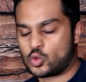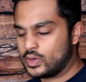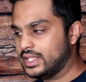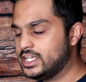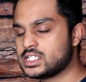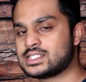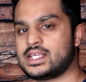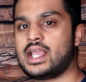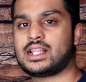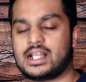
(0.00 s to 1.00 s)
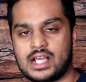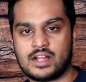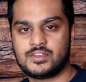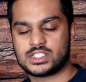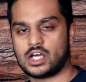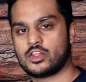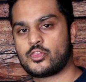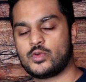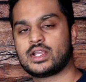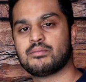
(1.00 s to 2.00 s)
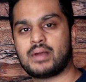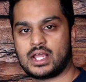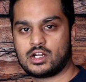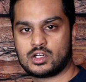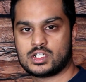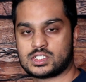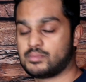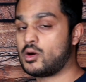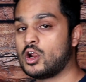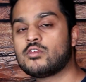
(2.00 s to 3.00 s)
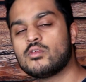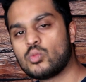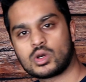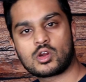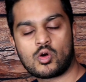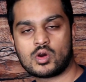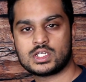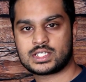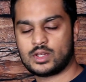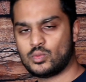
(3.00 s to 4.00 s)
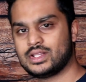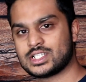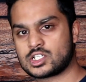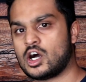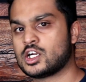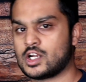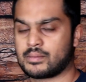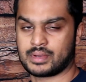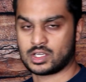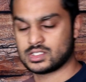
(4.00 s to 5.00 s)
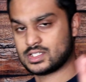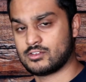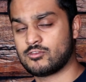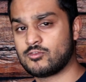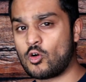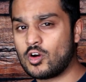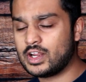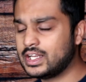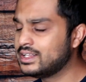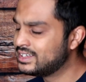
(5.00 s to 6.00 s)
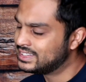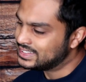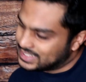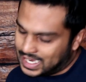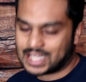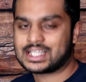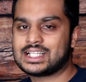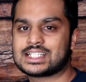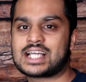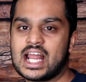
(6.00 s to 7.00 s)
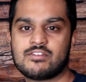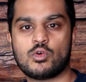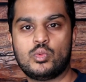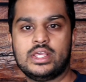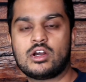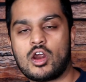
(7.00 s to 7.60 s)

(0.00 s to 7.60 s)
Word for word: So really to say that none of these other three competitors apart from Workhorse can win this contract because they're foreign, I think that's kind of a weak